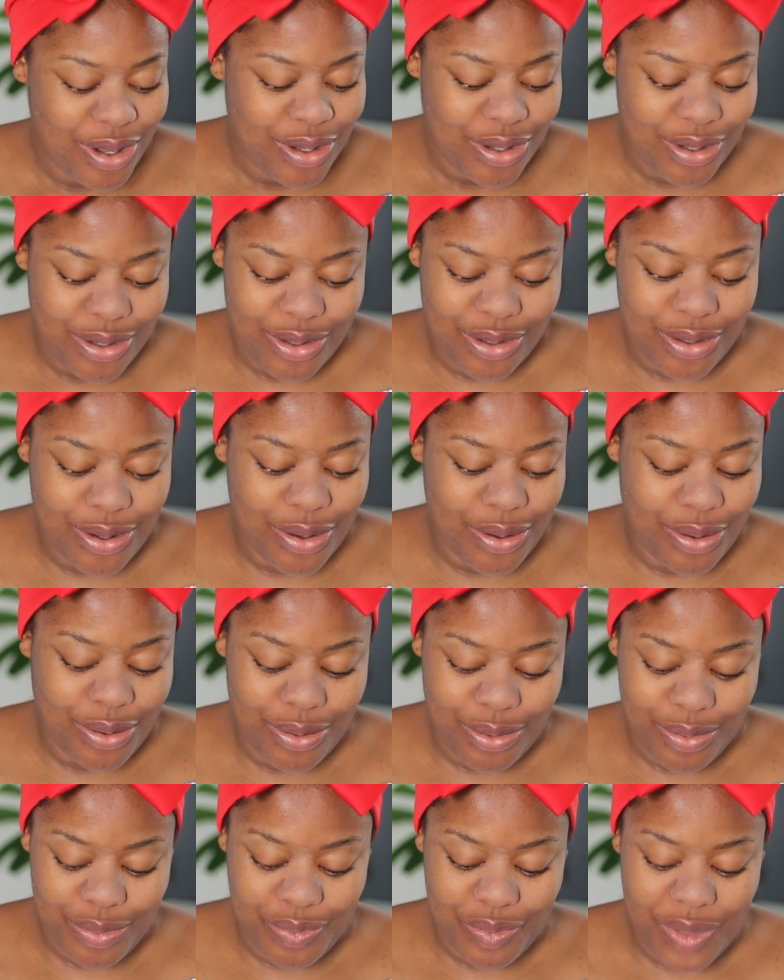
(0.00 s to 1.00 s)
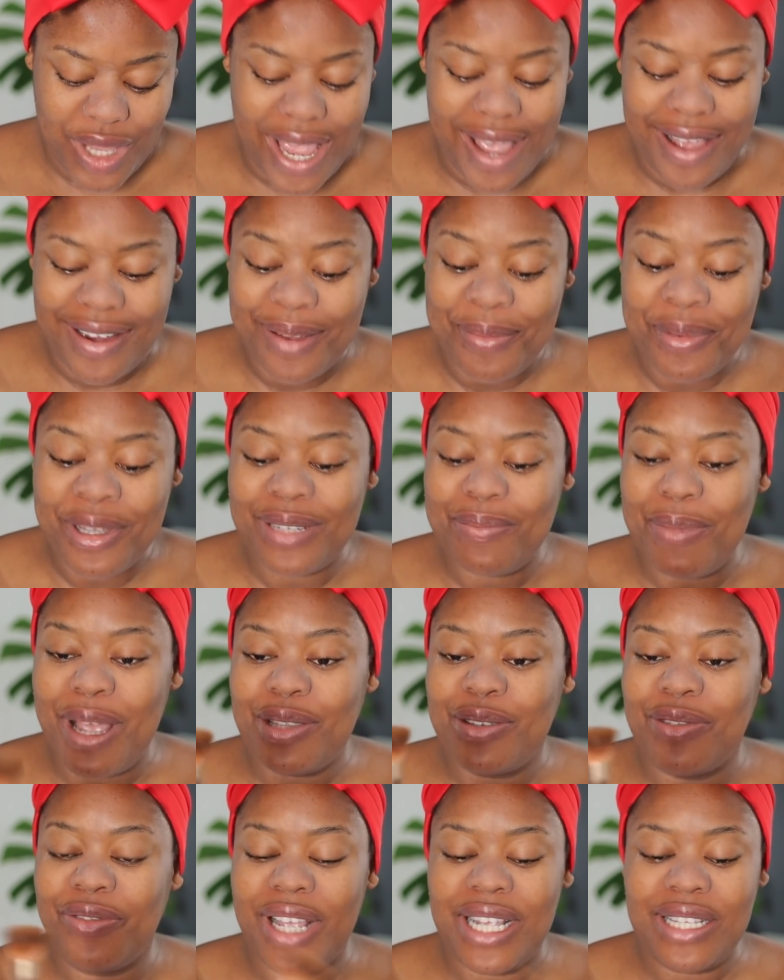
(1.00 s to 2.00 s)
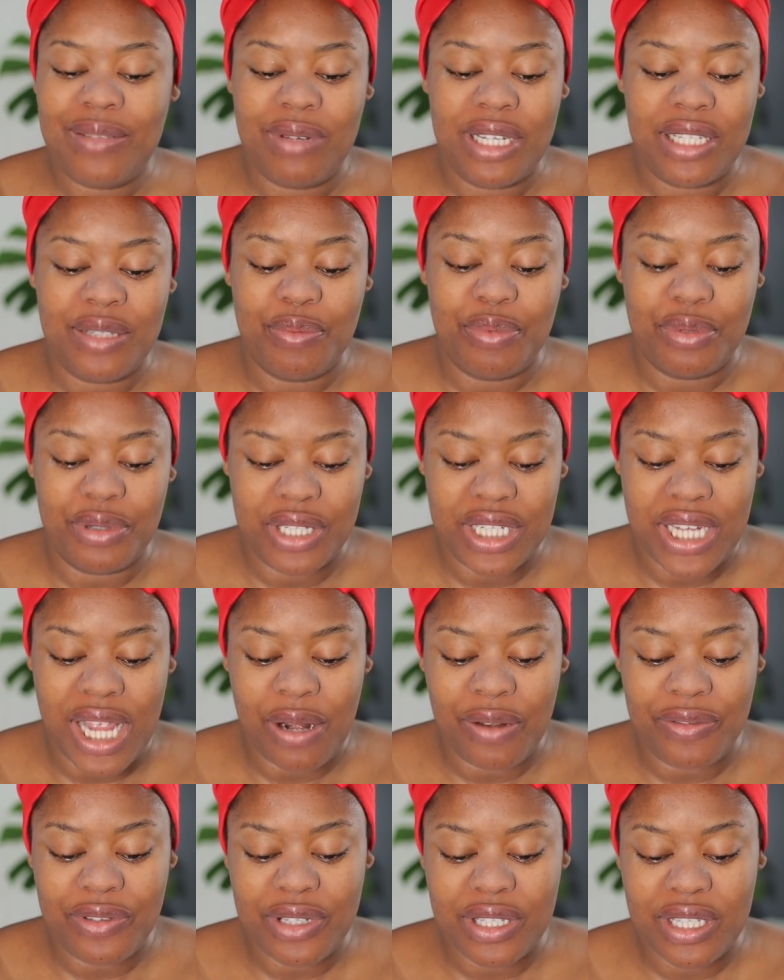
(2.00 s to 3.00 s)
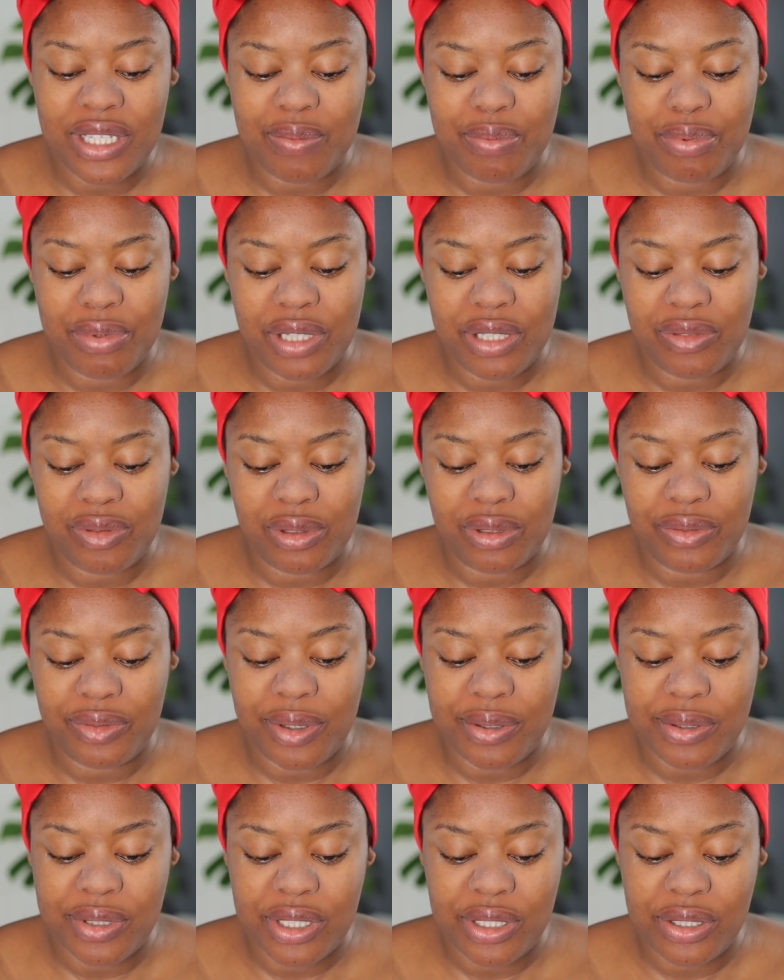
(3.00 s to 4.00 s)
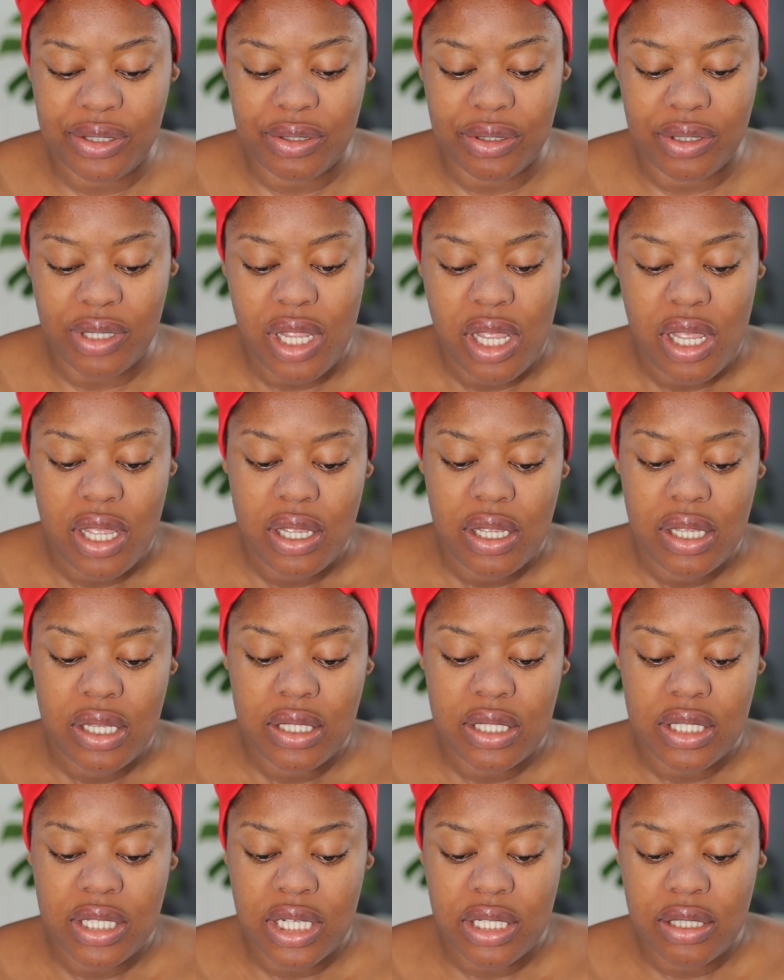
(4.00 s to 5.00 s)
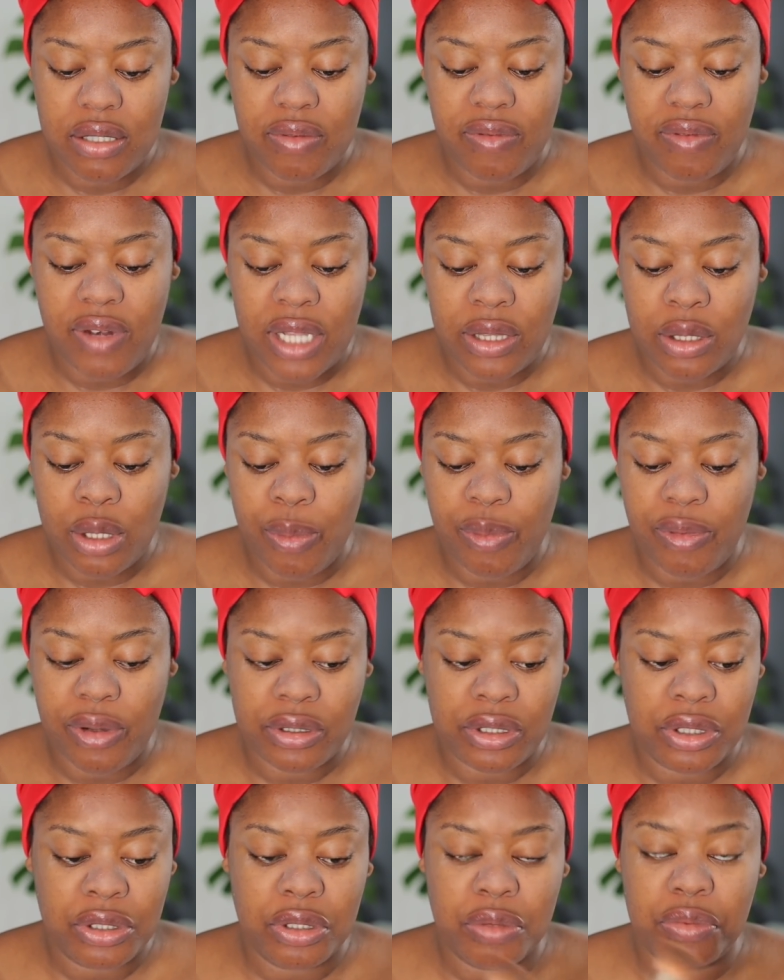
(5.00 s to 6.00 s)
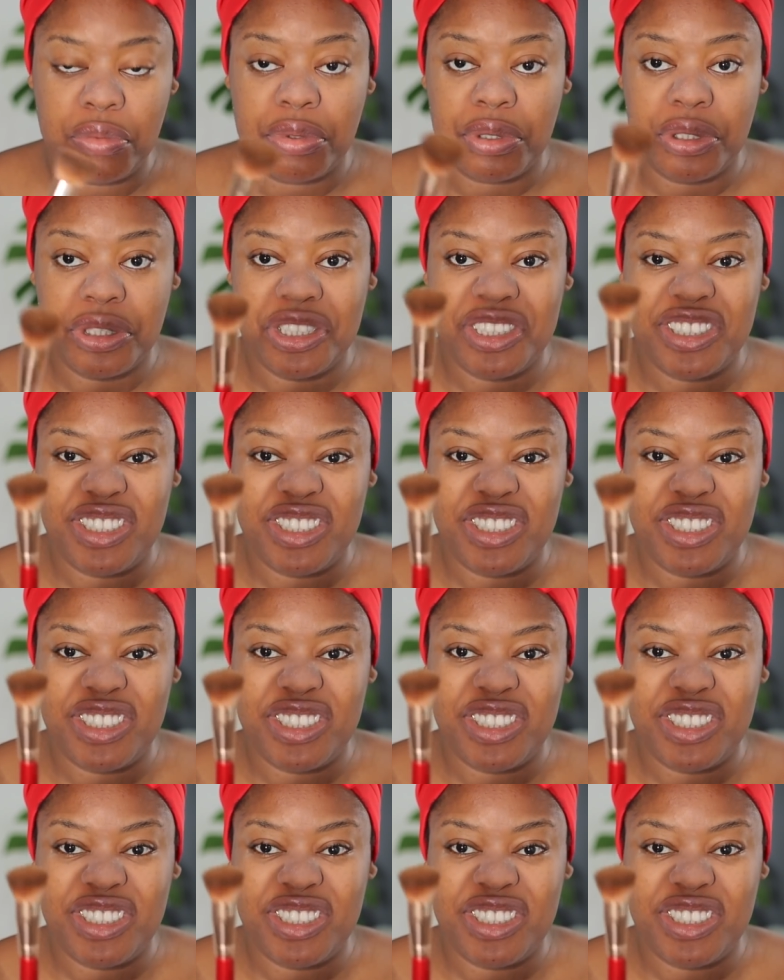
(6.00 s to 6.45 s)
So yeah, I'm using my Juvia's Place brush. I love to use this brush for foundation. J2 flat top foundation brush.